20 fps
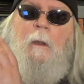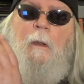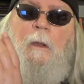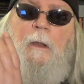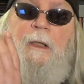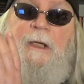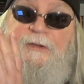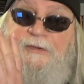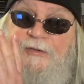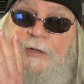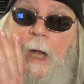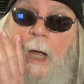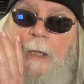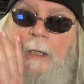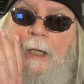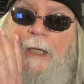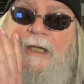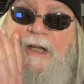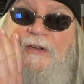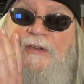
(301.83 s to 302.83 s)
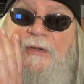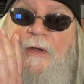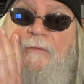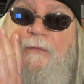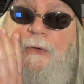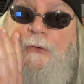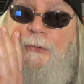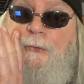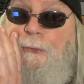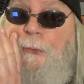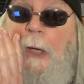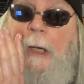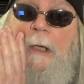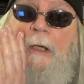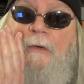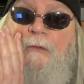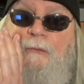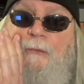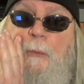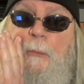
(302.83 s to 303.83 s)
It's not like he's ever
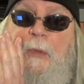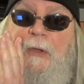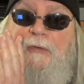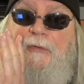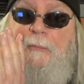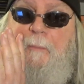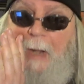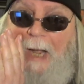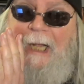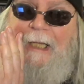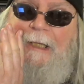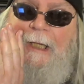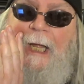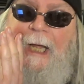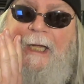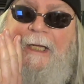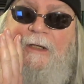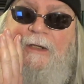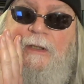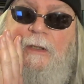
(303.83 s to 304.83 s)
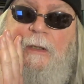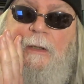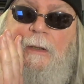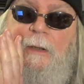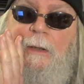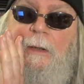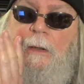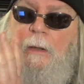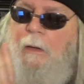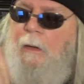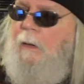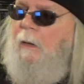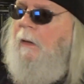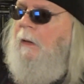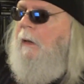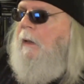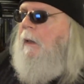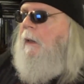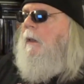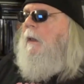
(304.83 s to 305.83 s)
shrunken from the spotlight.
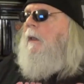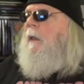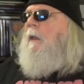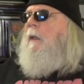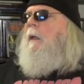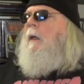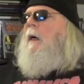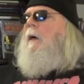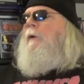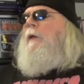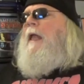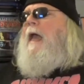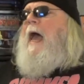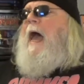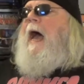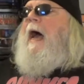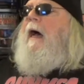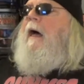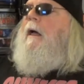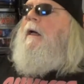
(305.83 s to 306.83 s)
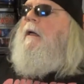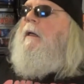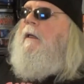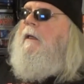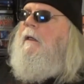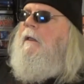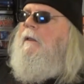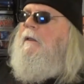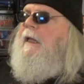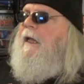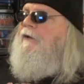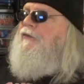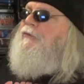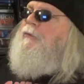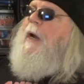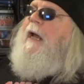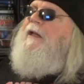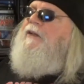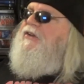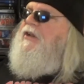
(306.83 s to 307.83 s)
Oh yeah, that's
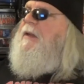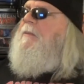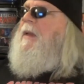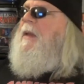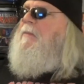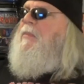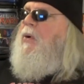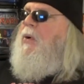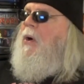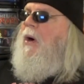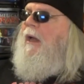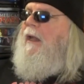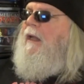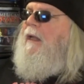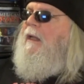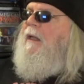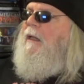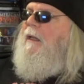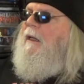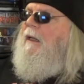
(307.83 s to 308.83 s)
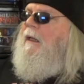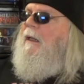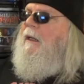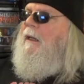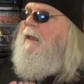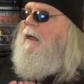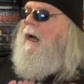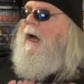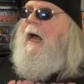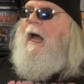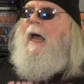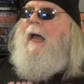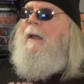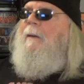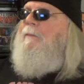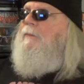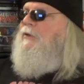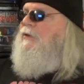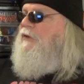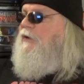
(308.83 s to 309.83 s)
right, Timmy boy.
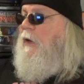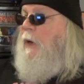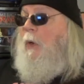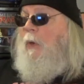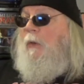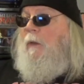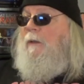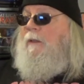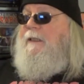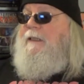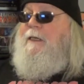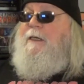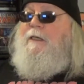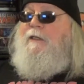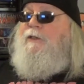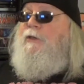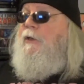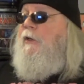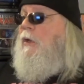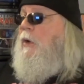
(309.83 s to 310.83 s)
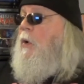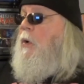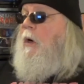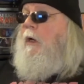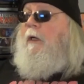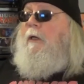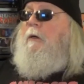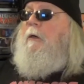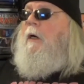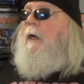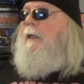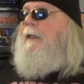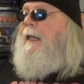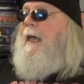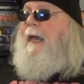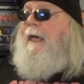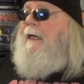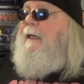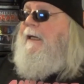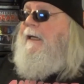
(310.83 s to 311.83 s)
I'm totally in your corner on
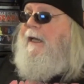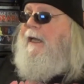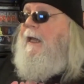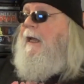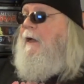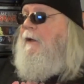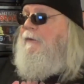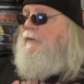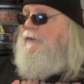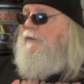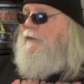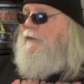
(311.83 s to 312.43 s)
that account.